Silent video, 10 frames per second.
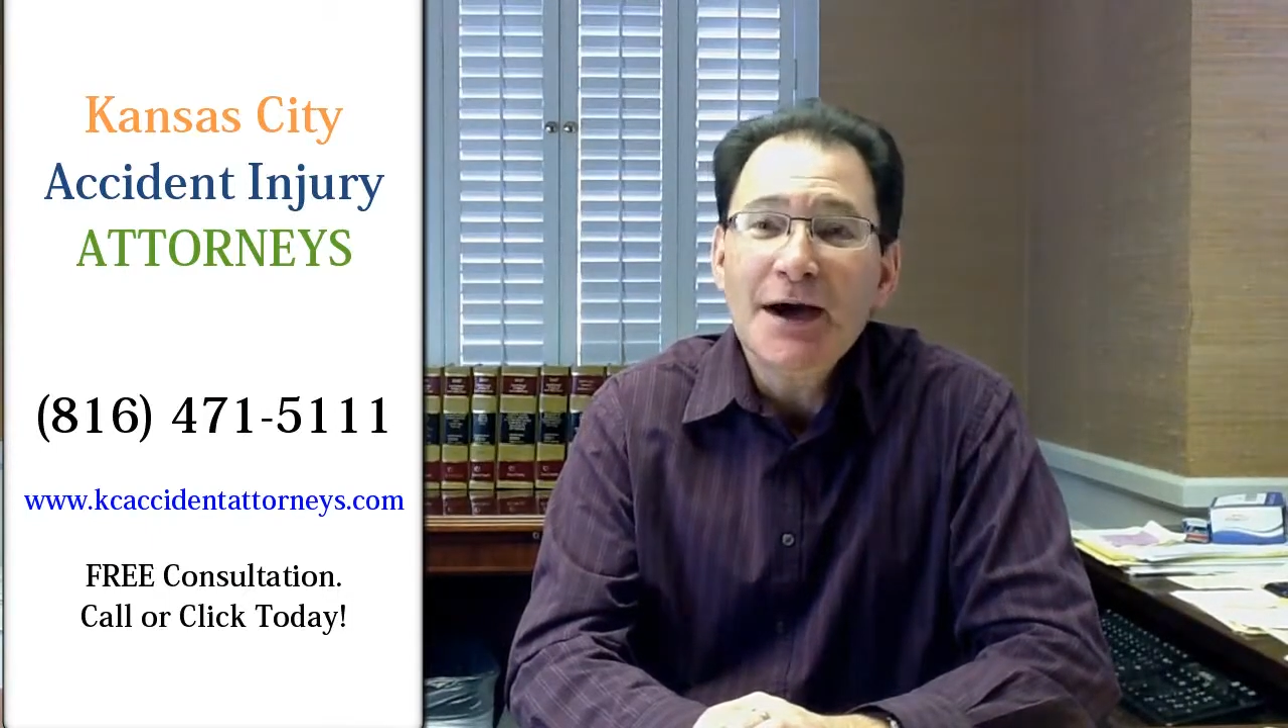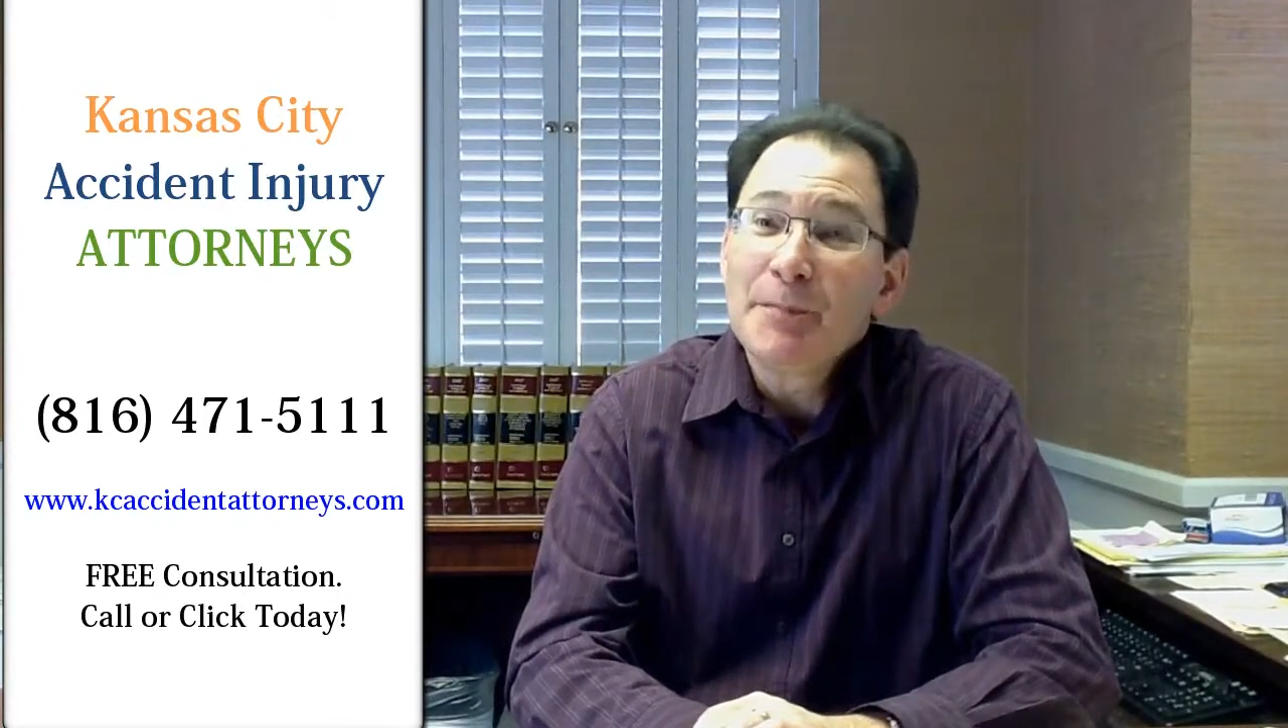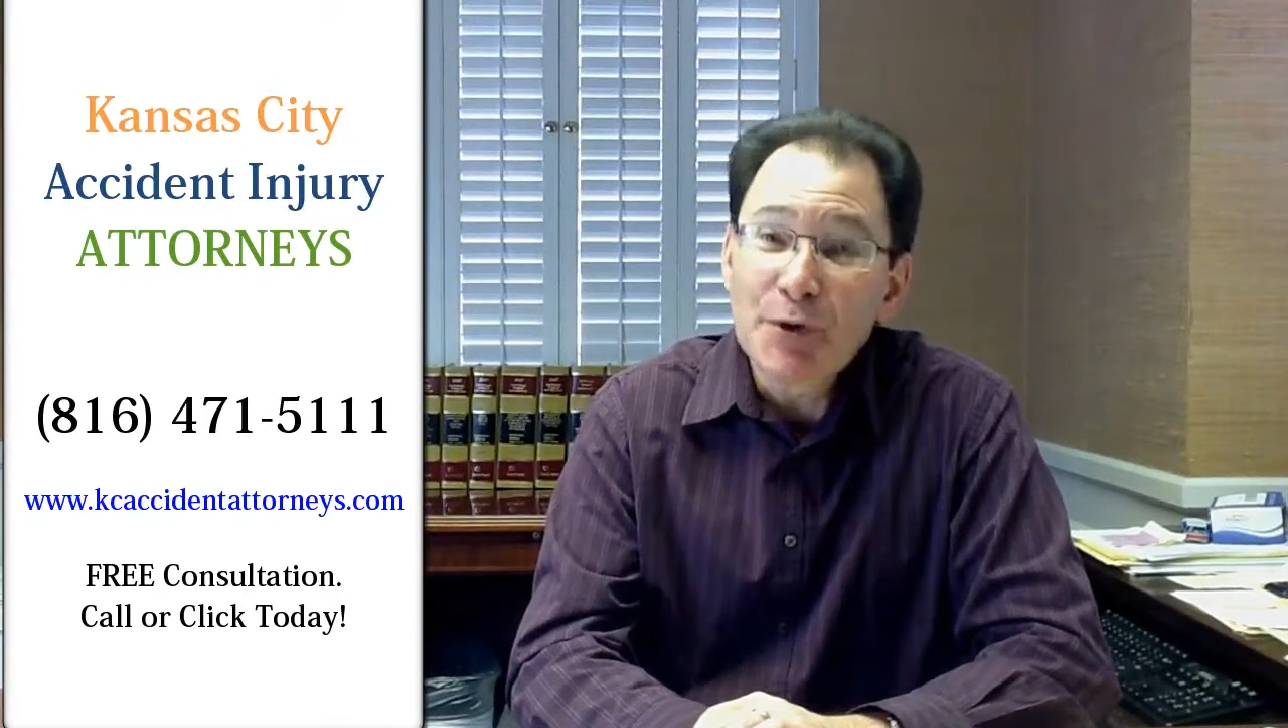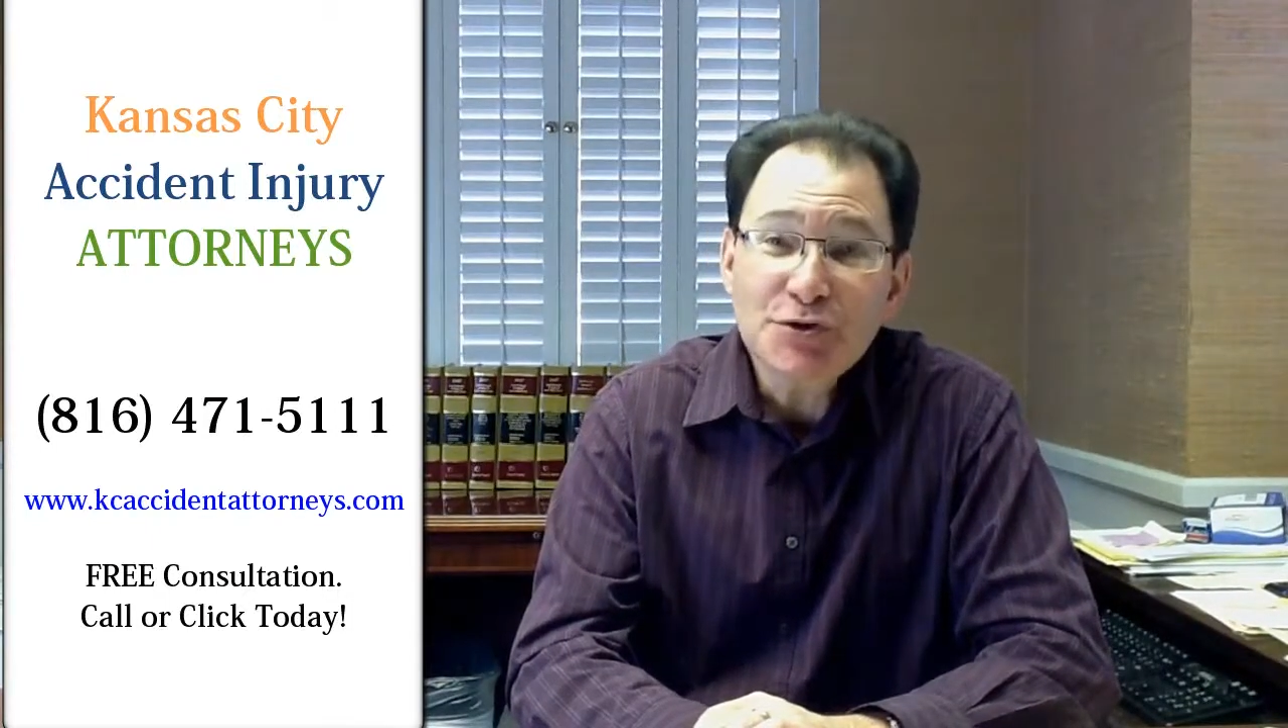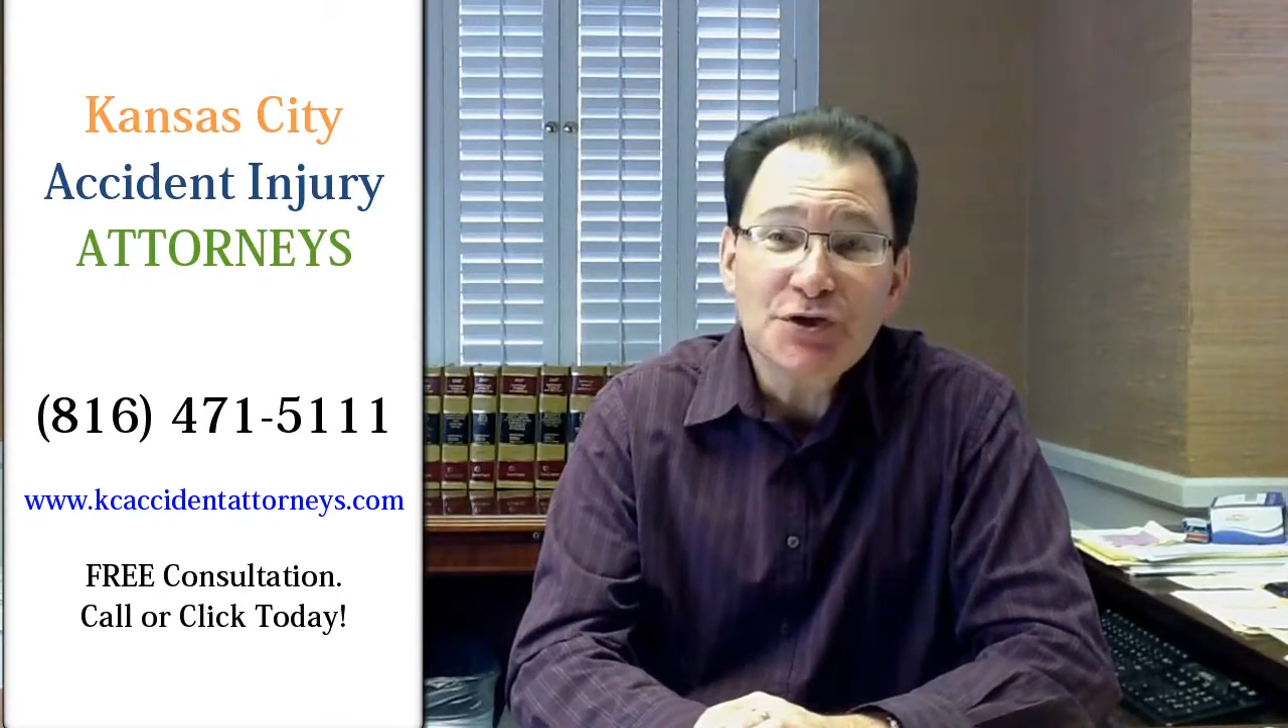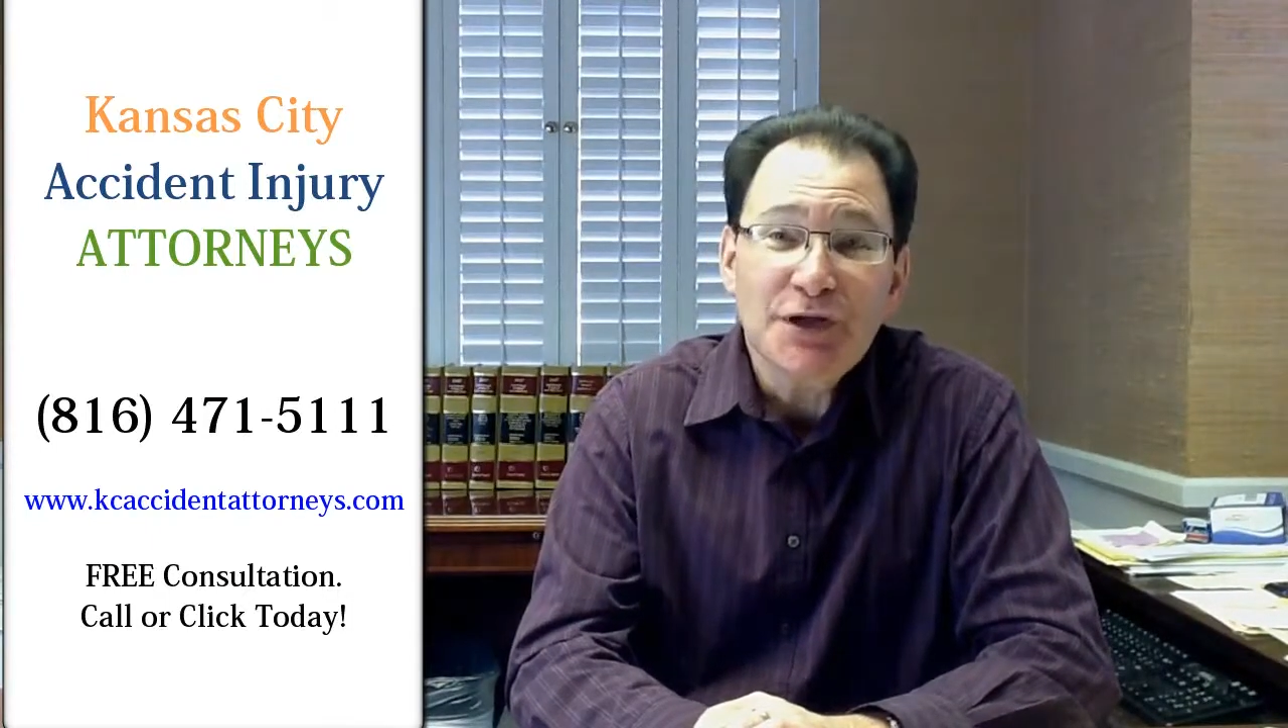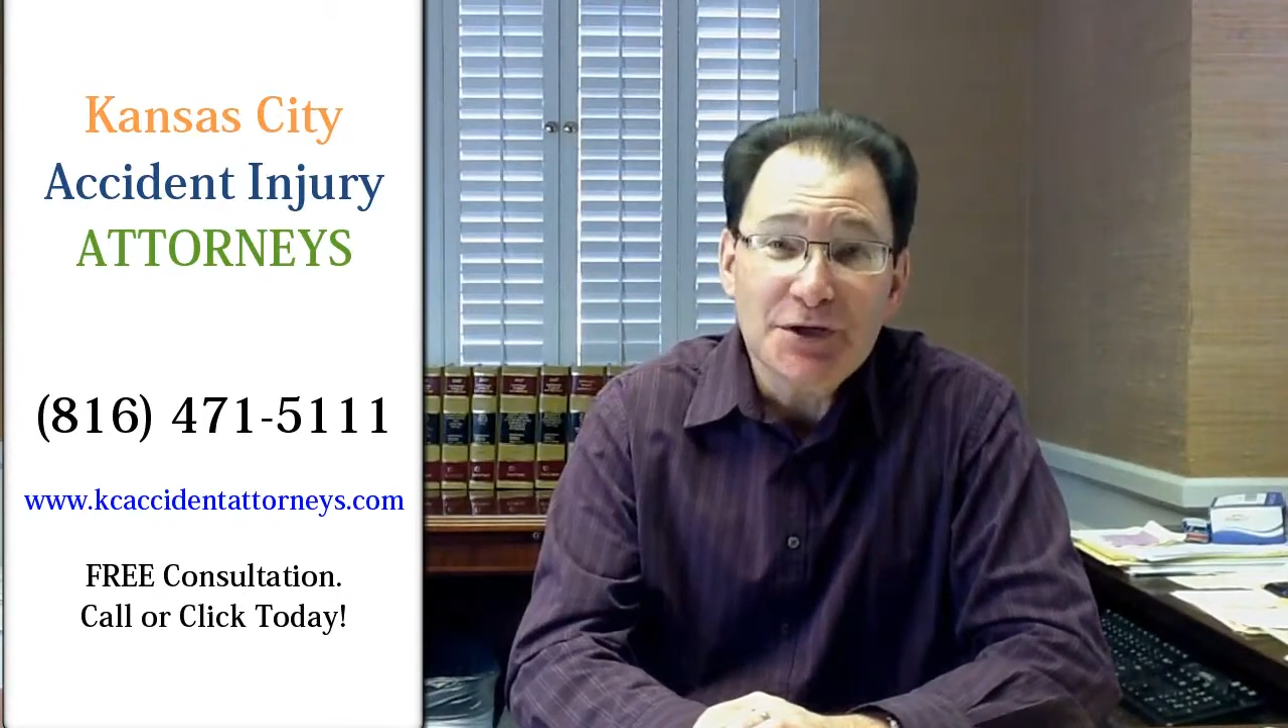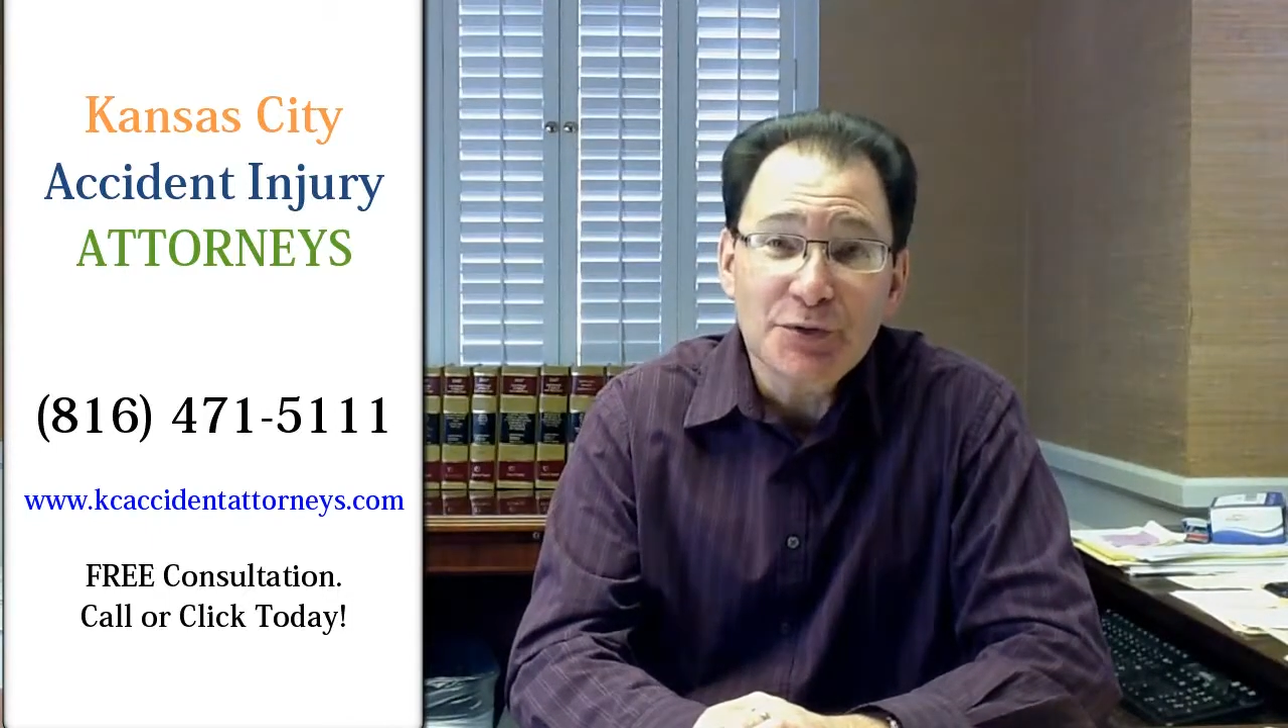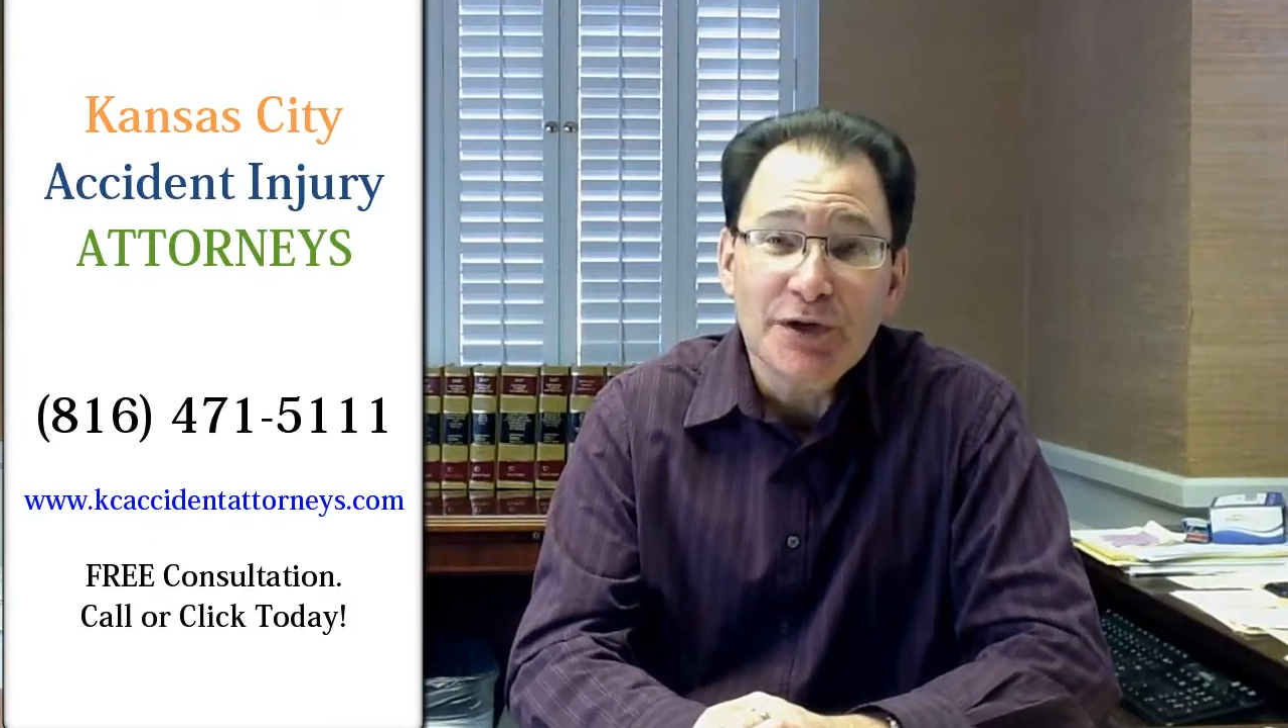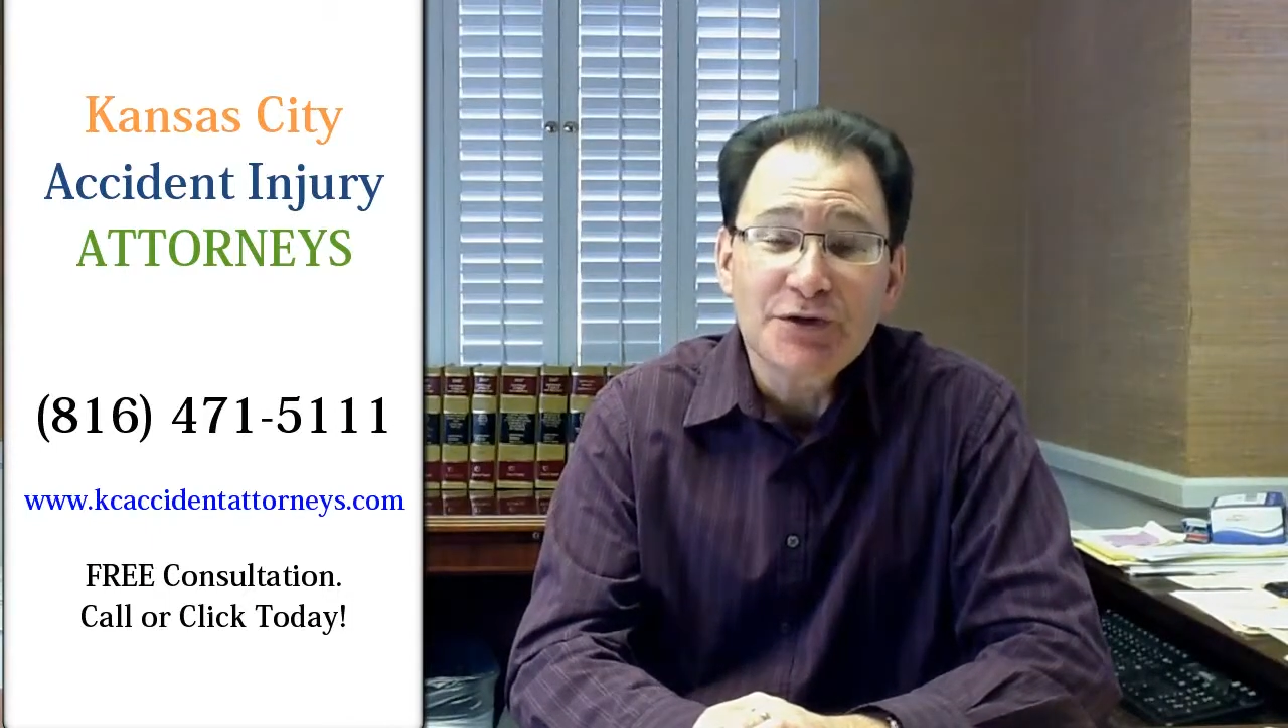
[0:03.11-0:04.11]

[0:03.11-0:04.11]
a personal injury